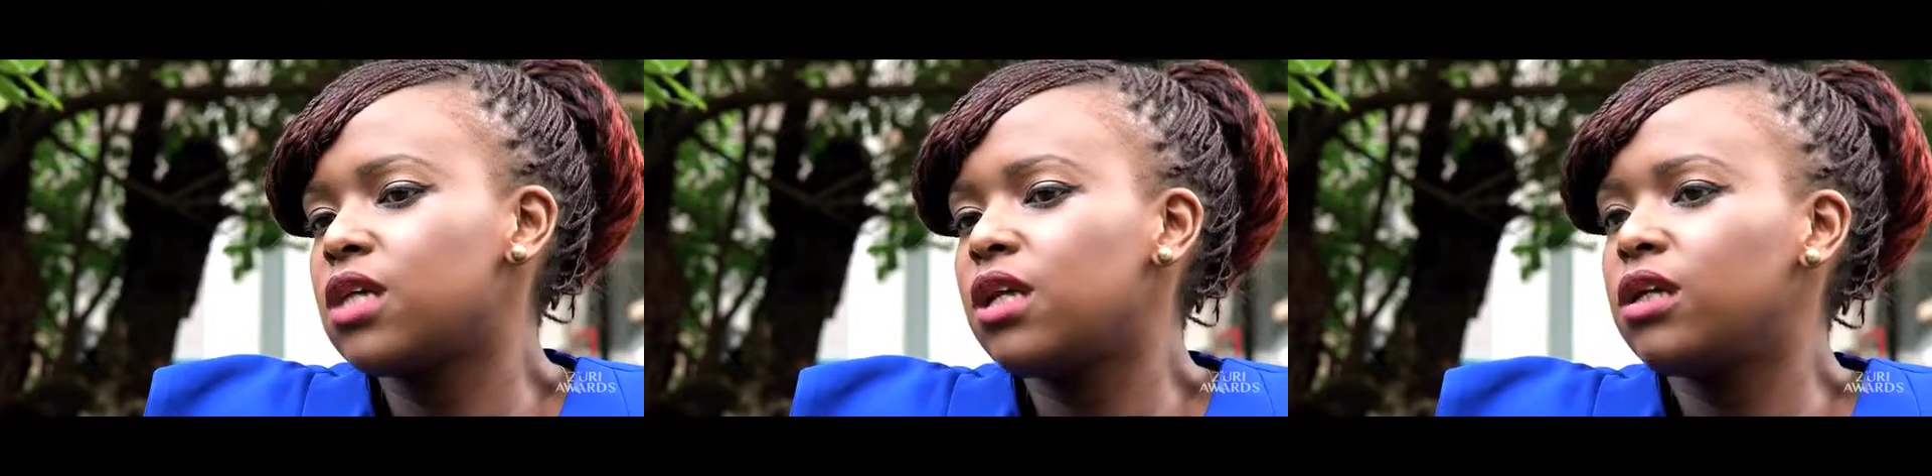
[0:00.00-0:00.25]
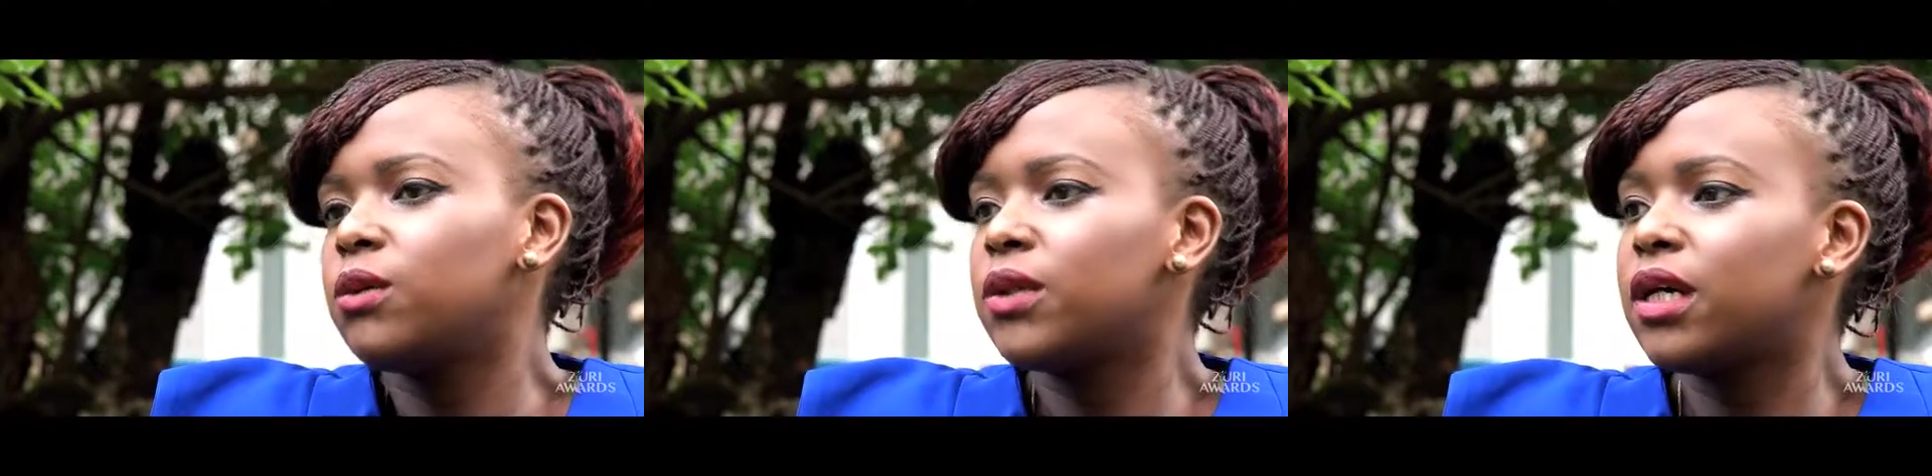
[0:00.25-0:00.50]

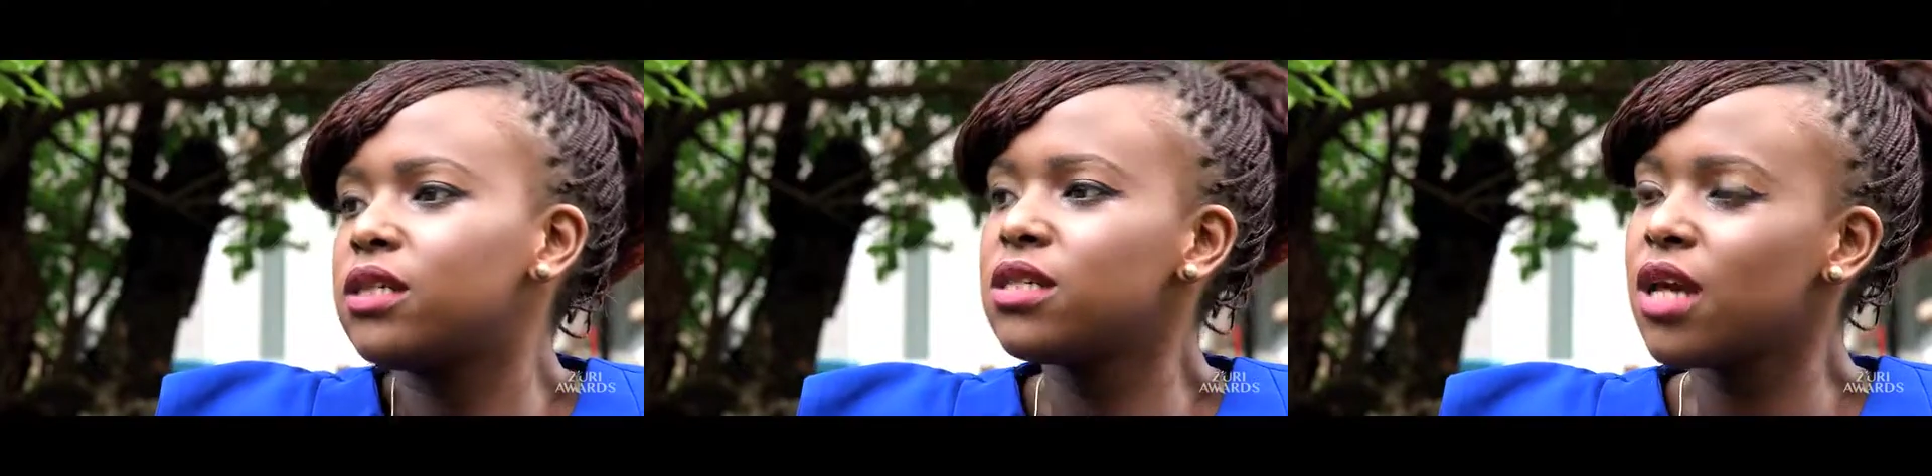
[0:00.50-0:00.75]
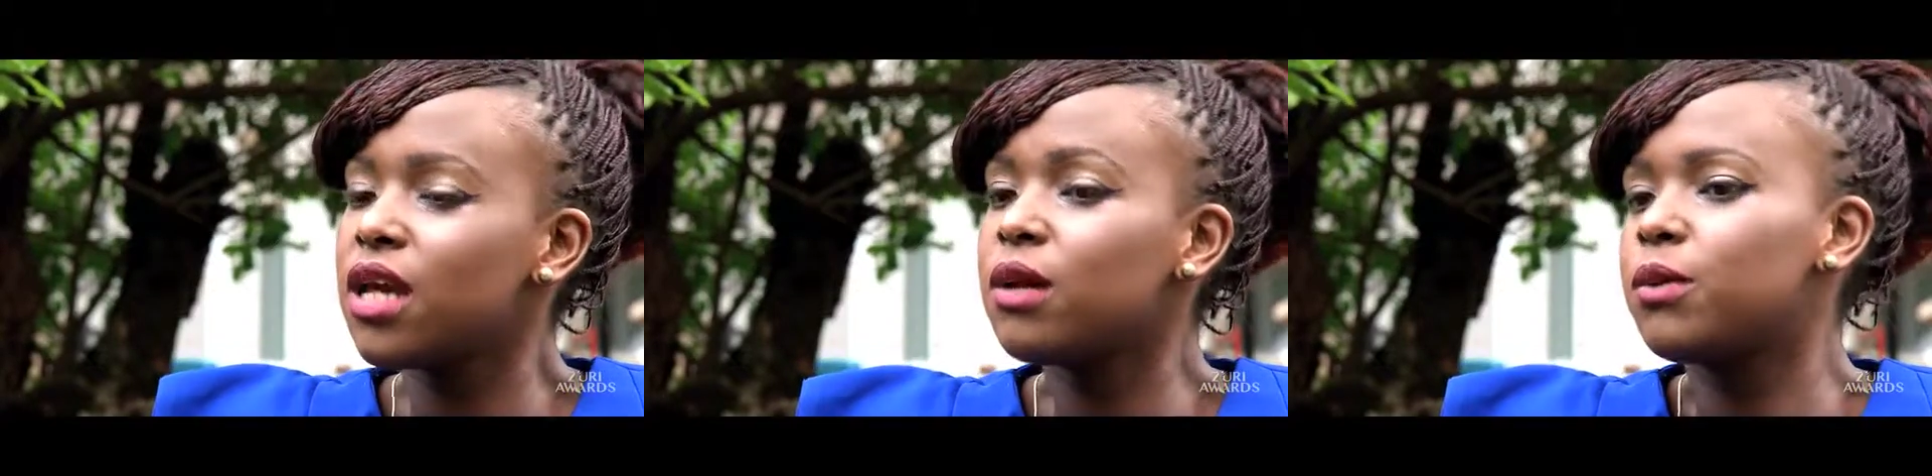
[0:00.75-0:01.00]
telling you that,
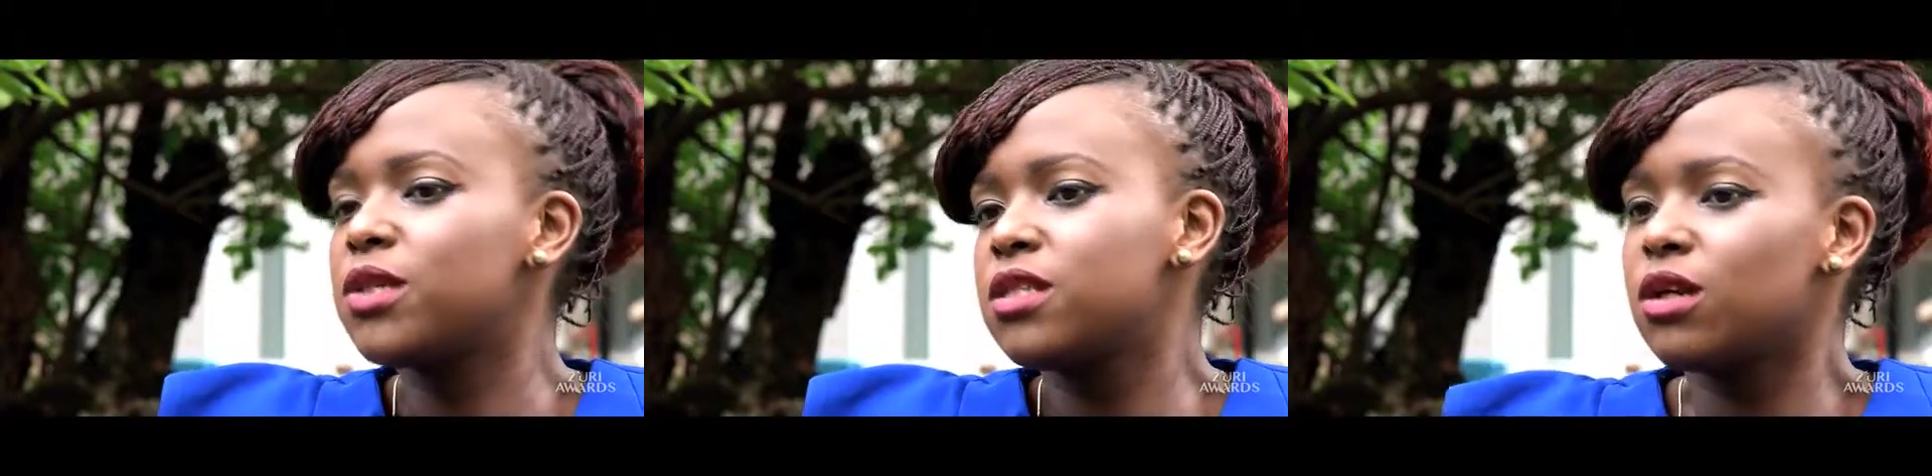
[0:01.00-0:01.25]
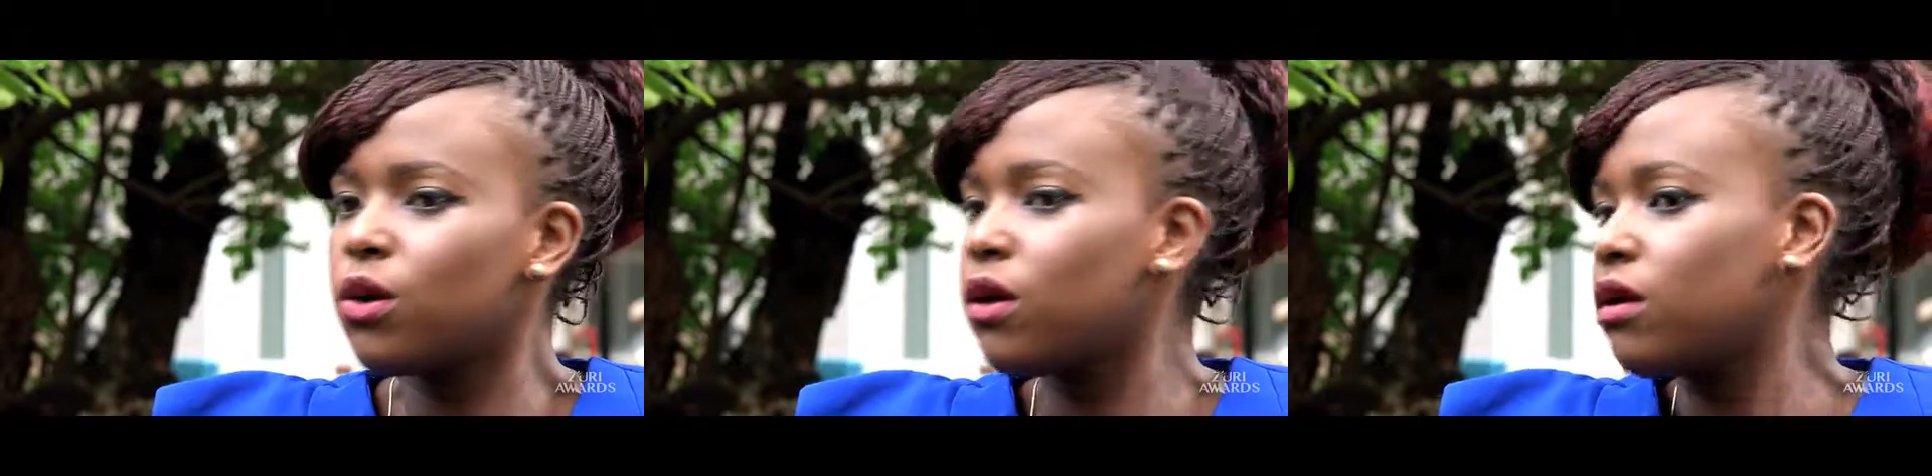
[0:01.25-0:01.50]
hey, we
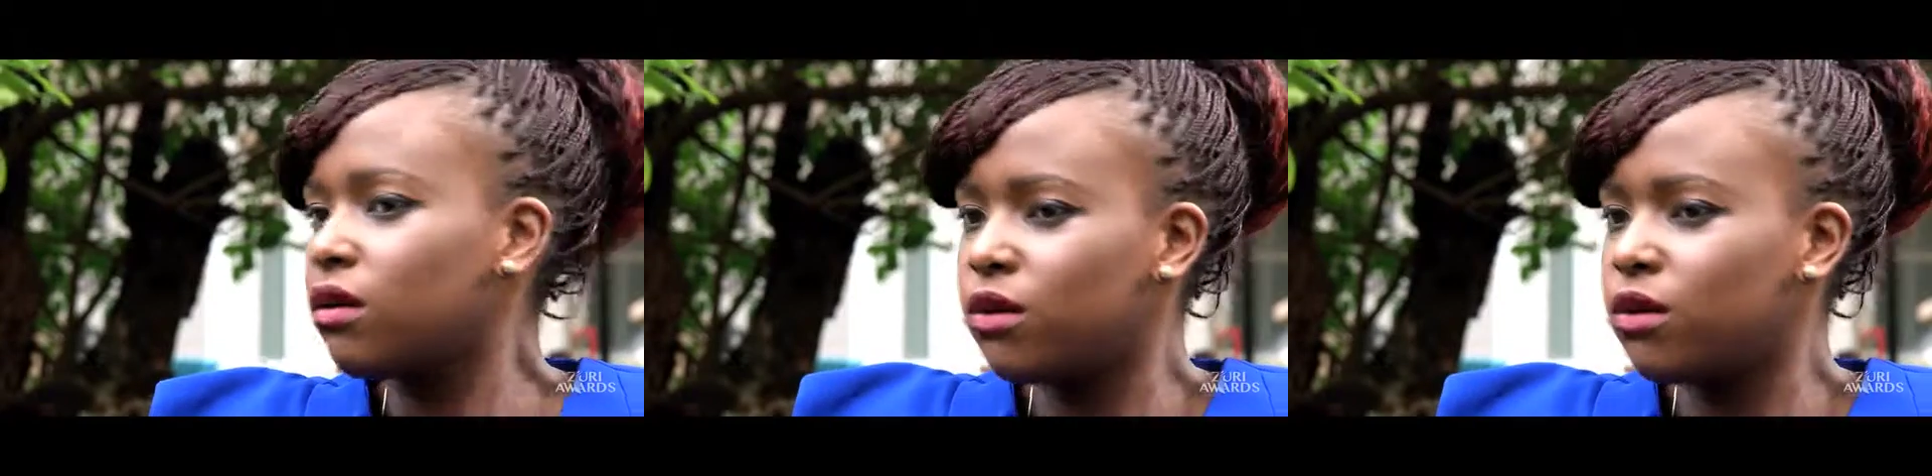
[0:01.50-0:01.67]
secured